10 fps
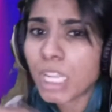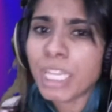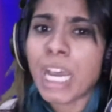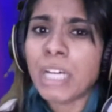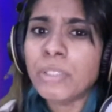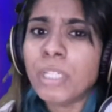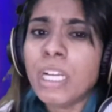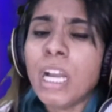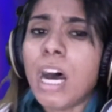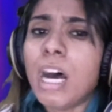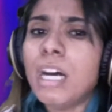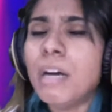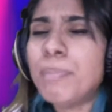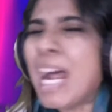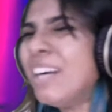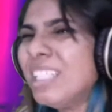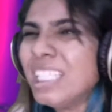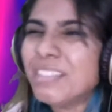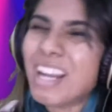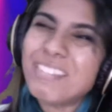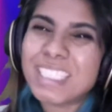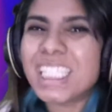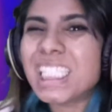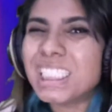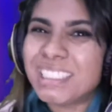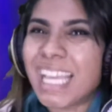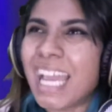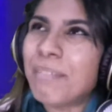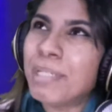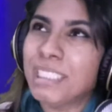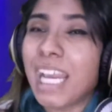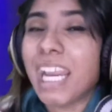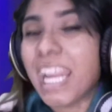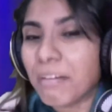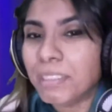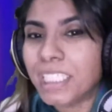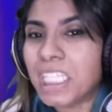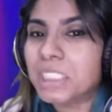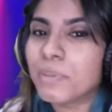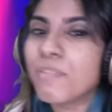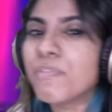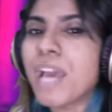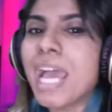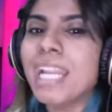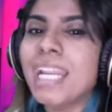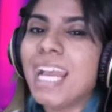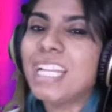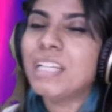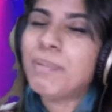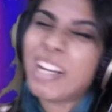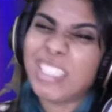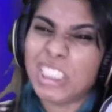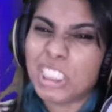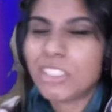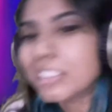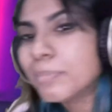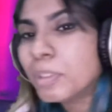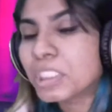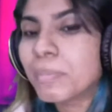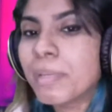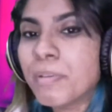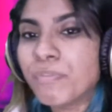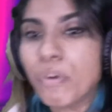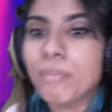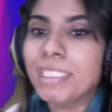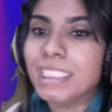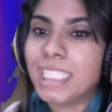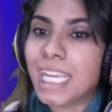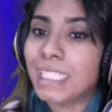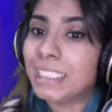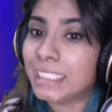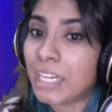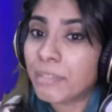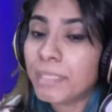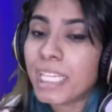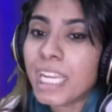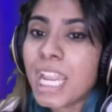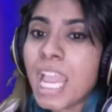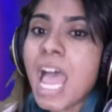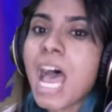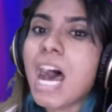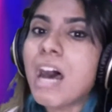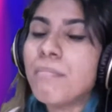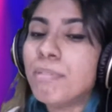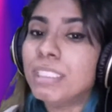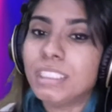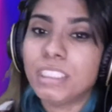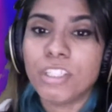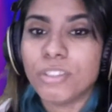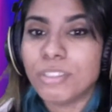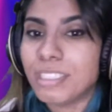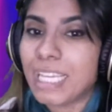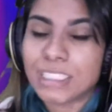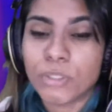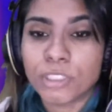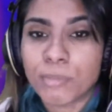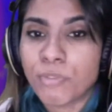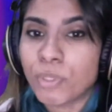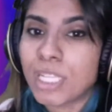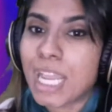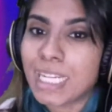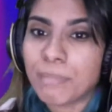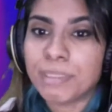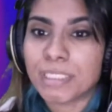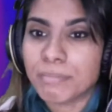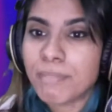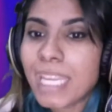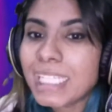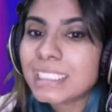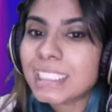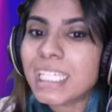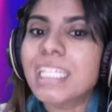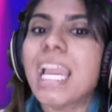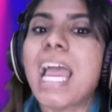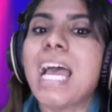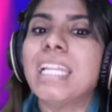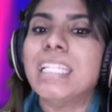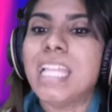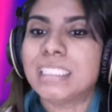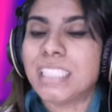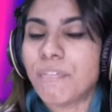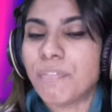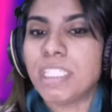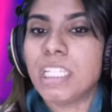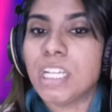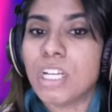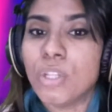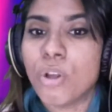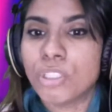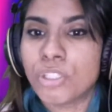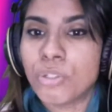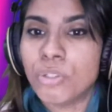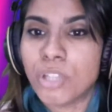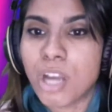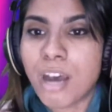Now, apparently, I was a little sad because I am a Taylor Swift fan, and apparently she's not supposed to be performing today in the ceremony. But, like I told you before, the lineup is amazing, and there's definitely a lot to look